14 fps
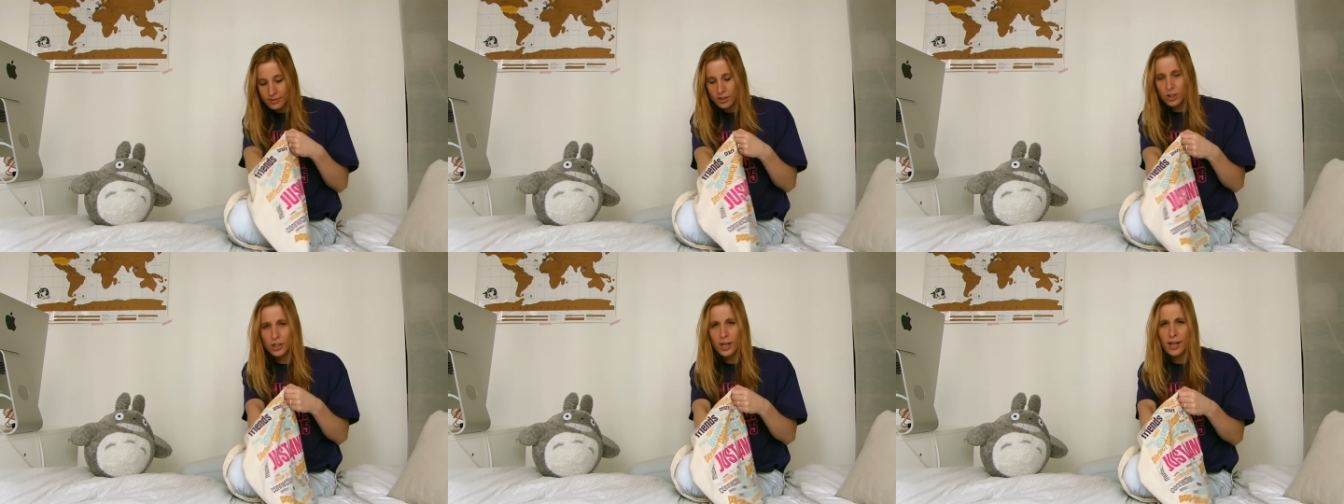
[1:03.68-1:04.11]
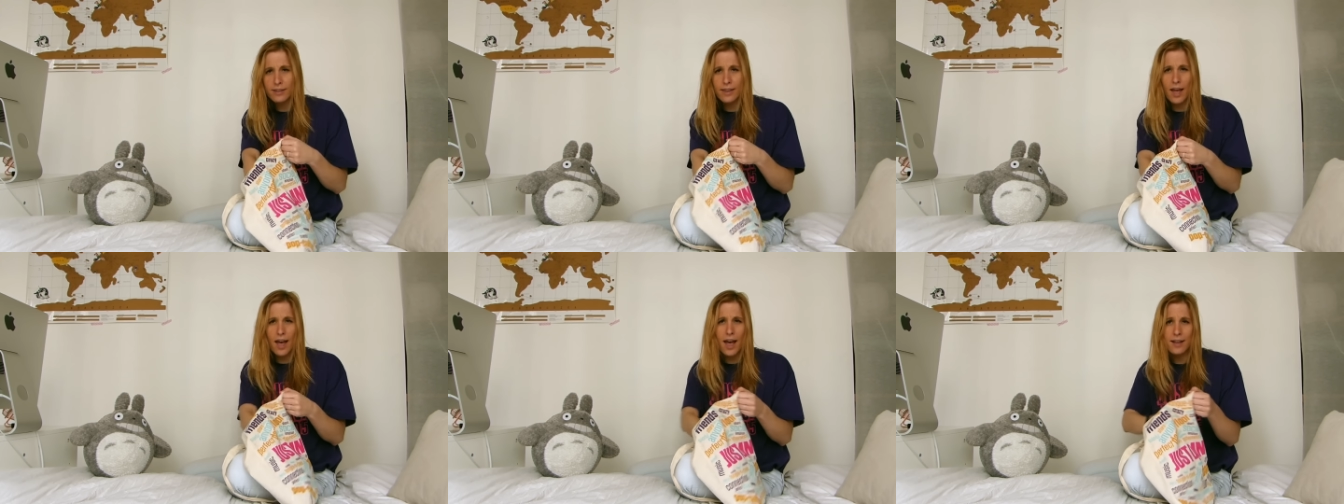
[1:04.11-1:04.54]
Look at
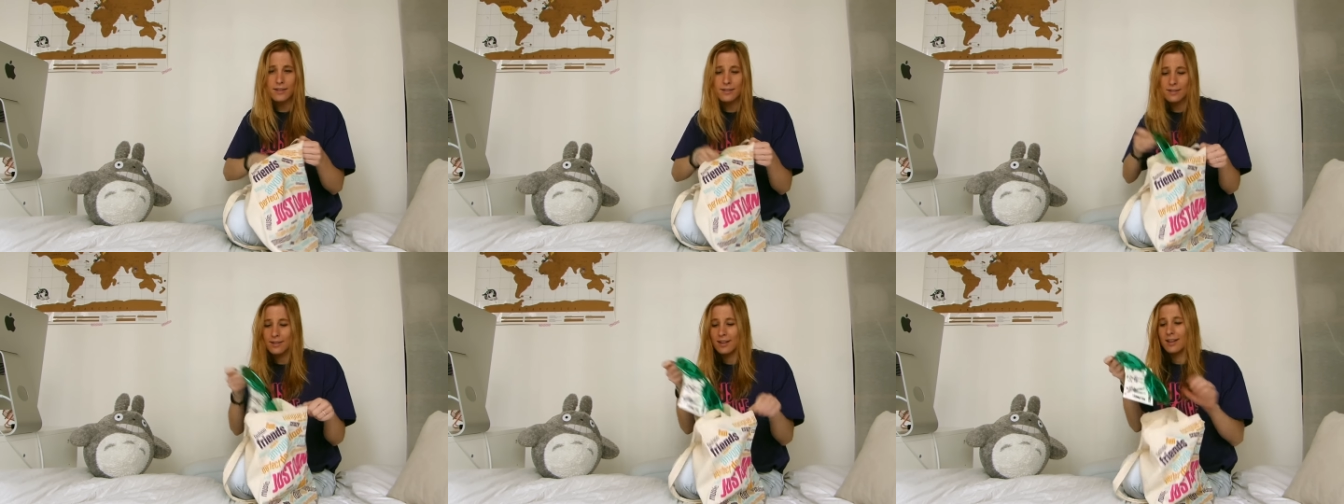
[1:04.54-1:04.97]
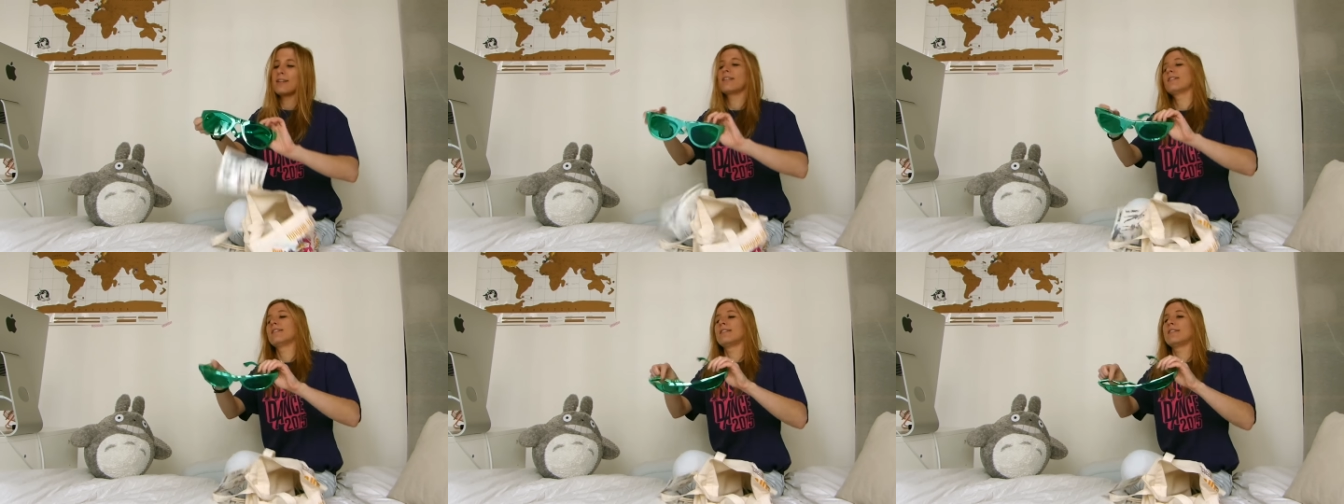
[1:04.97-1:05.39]
that!
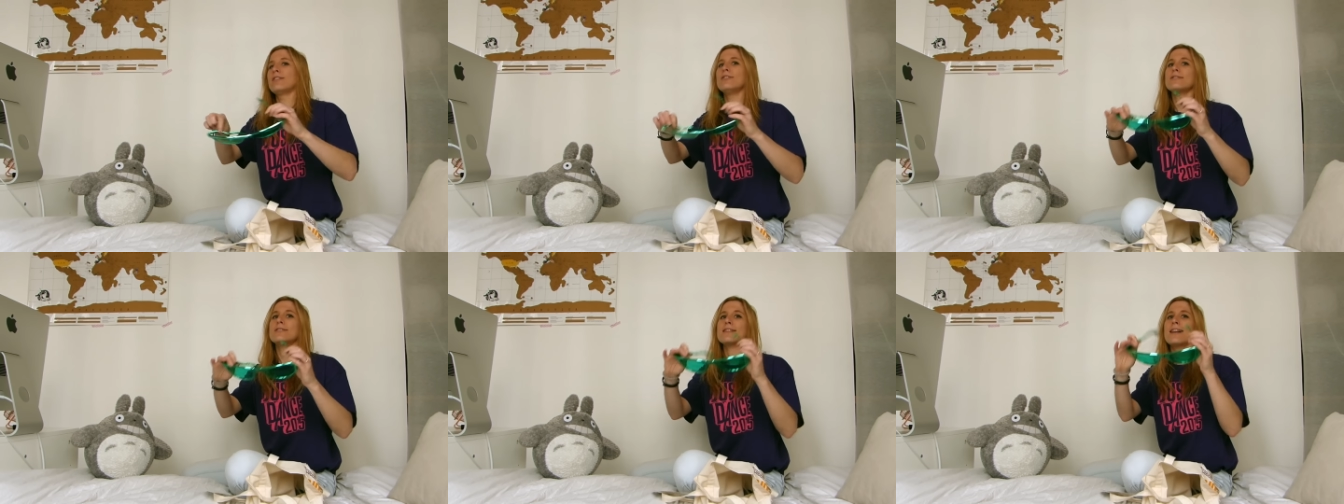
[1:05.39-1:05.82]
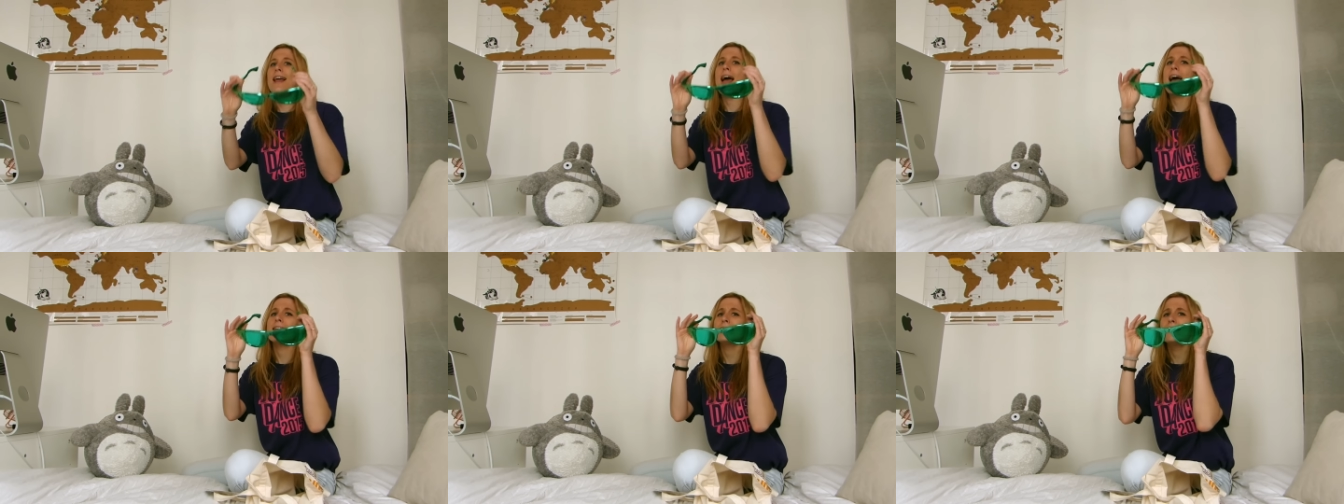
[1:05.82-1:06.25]
Those
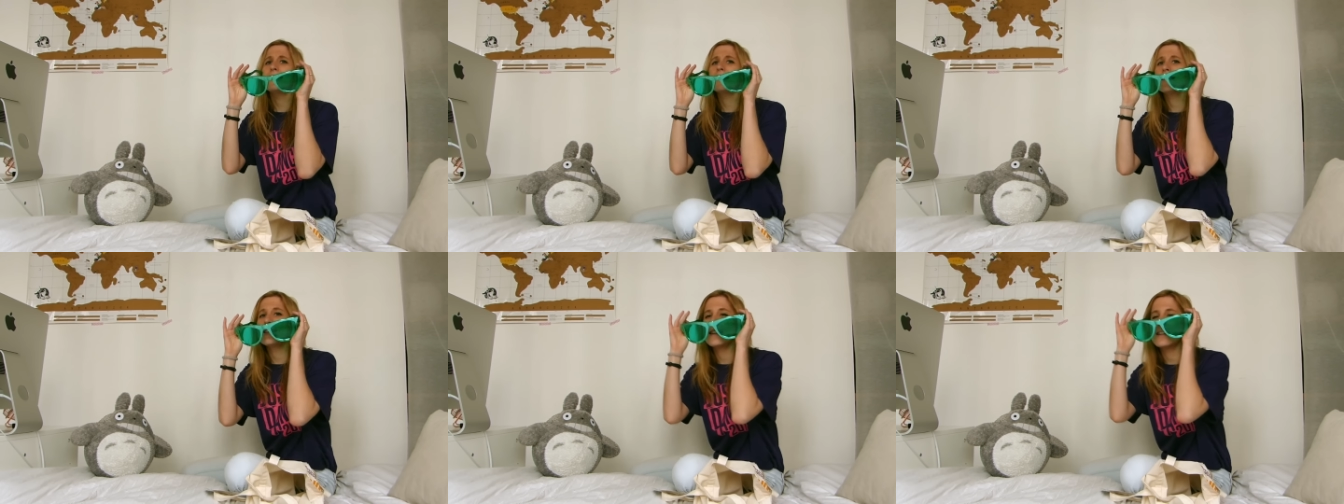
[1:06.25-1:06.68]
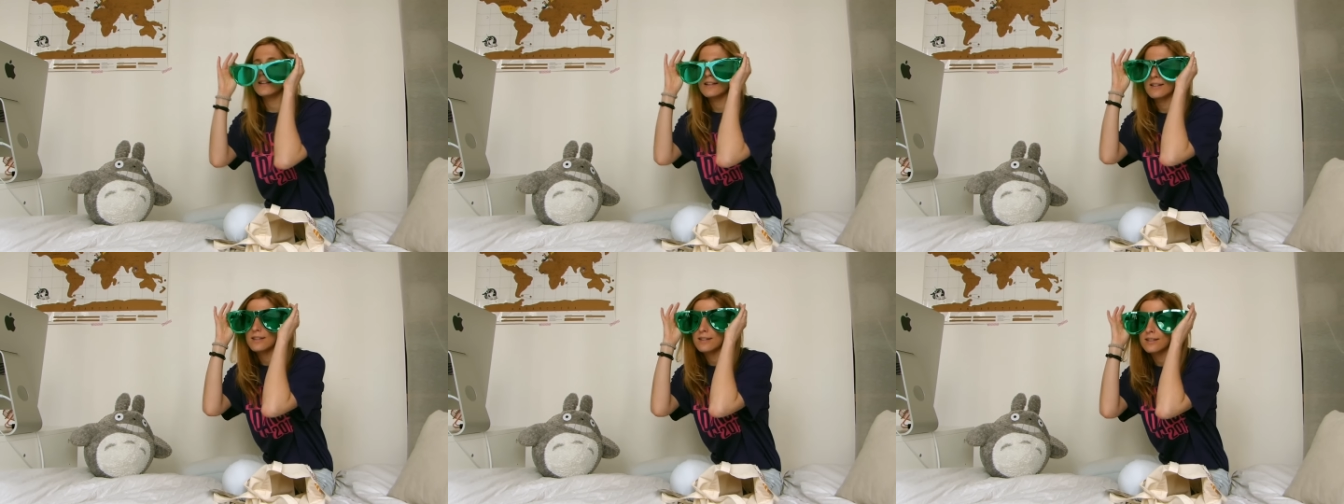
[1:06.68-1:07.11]

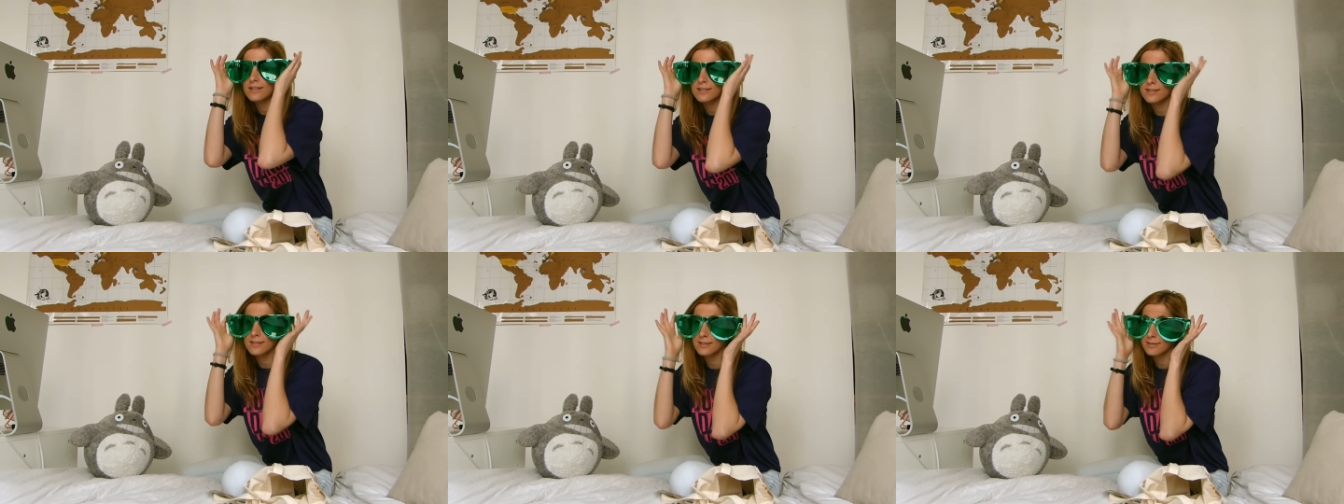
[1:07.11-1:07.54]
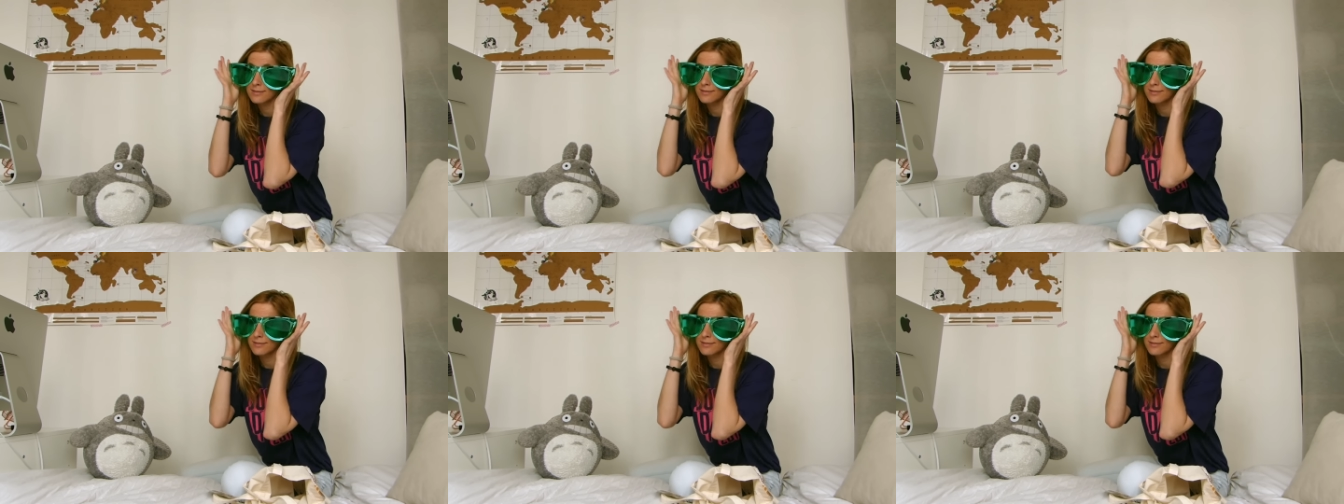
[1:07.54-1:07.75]
glasses!